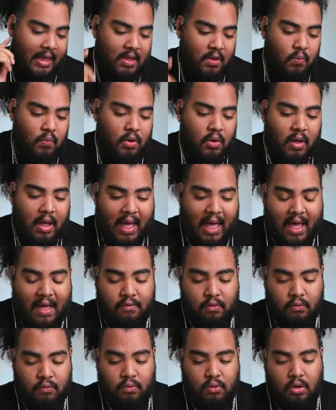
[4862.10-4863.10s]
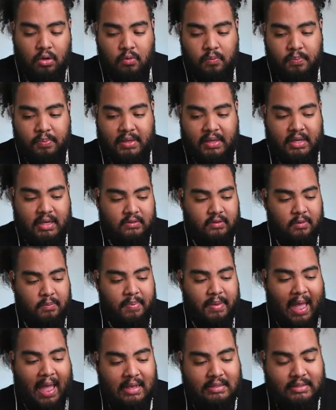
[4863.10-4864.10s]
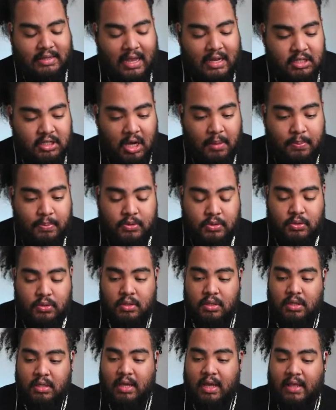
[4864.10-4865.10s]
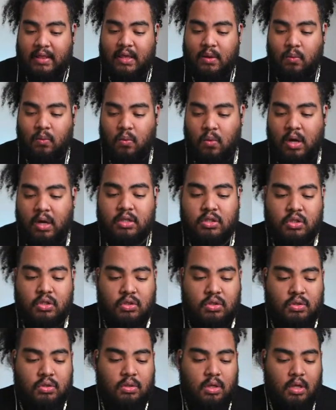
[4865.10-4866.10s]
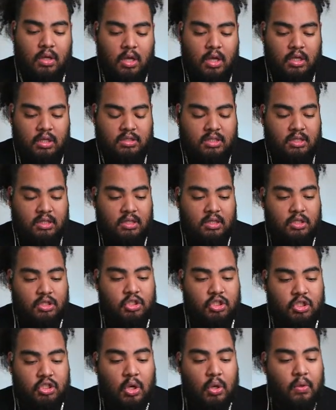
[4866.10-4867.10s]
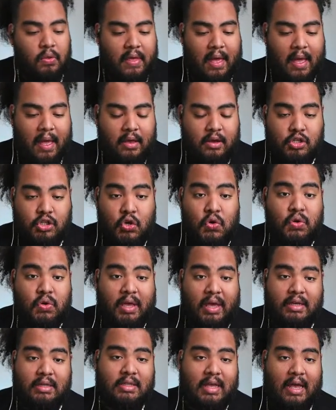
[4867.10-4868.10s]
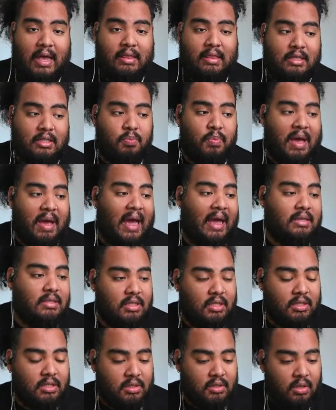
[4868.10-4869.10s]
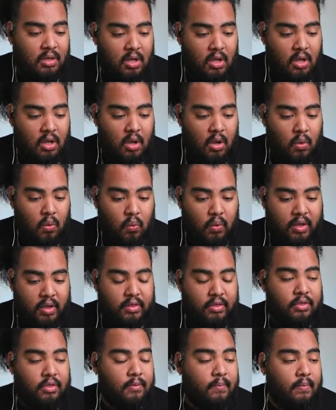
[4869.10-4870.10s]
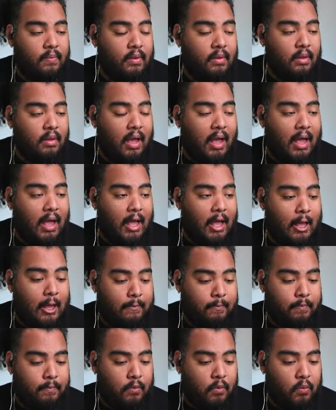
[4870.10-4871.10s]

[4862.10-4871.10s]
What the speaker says: will have a role because of the pass catching opportunity, and they wanted to showcase that this past year with Aaron